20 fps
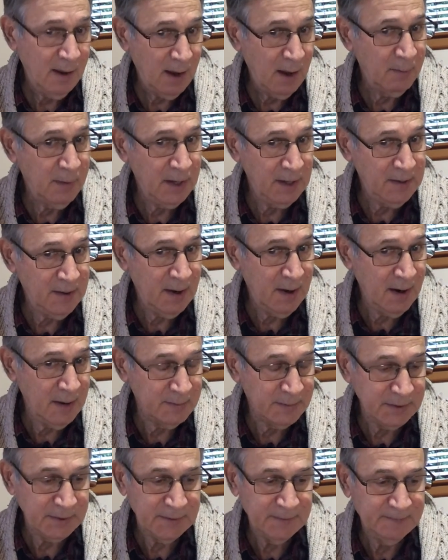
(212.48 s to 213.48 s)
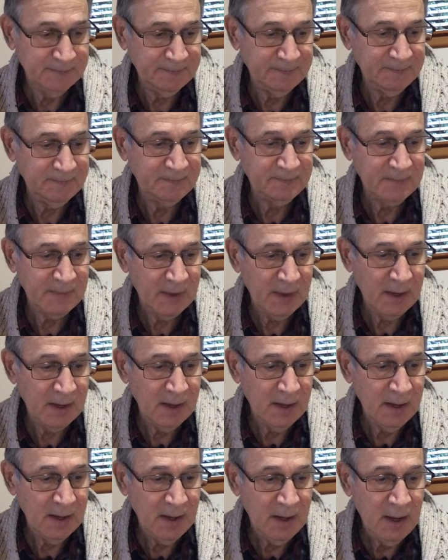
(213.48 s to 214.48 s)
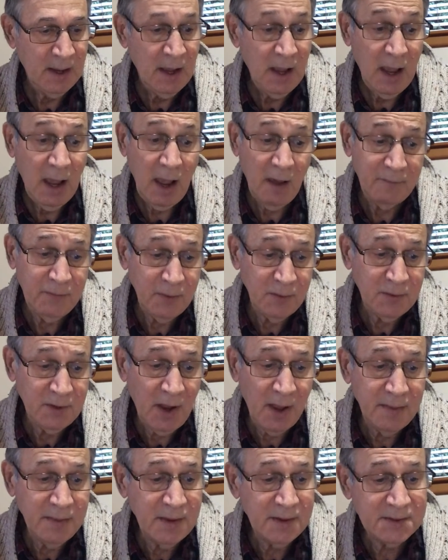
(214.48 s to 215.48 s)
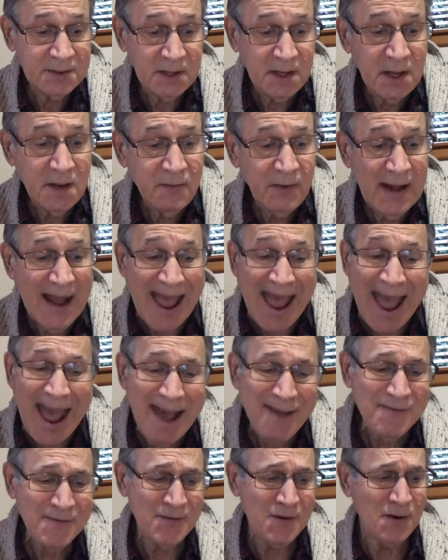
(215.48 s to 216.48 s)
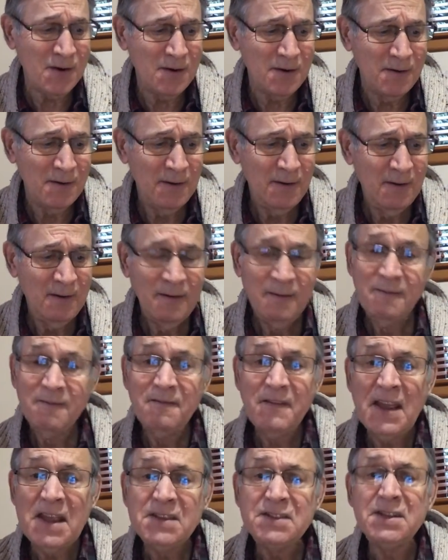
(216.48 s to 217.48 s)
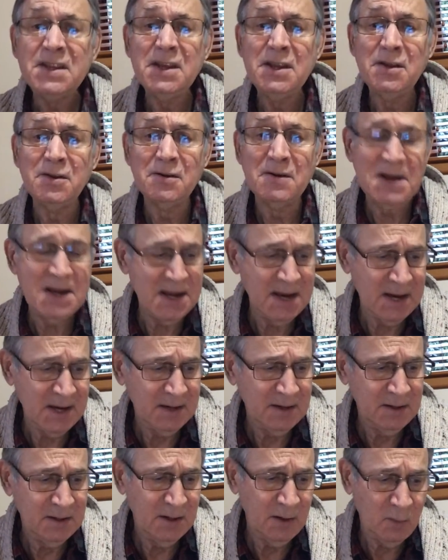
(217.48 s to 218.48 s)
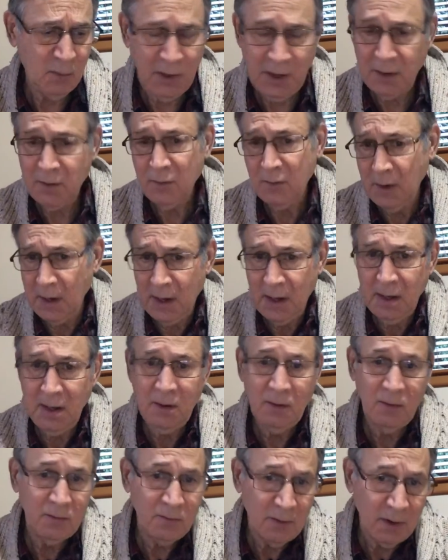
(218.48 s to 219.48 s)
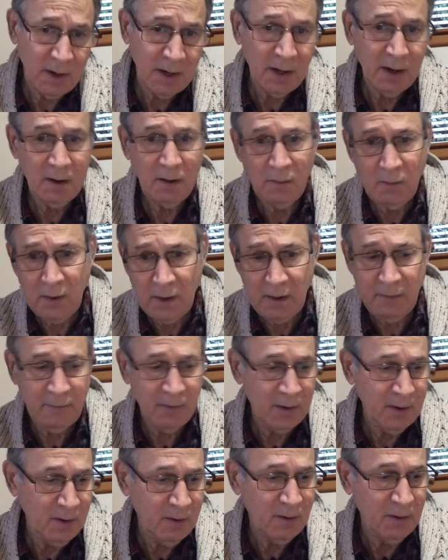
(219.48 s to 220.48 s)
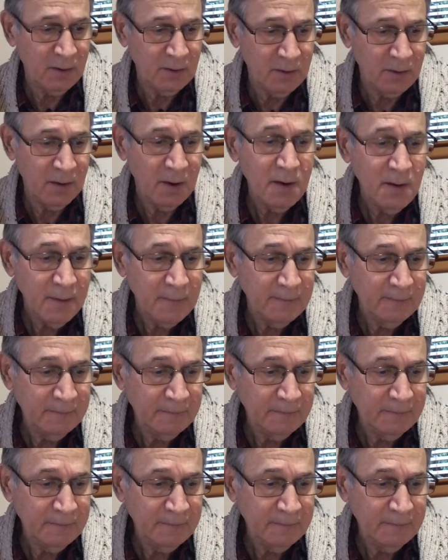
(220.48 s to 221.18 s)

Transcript: How many times? Have you done this even after facing your need to quit drinking or drugging or whatever you're hooked on?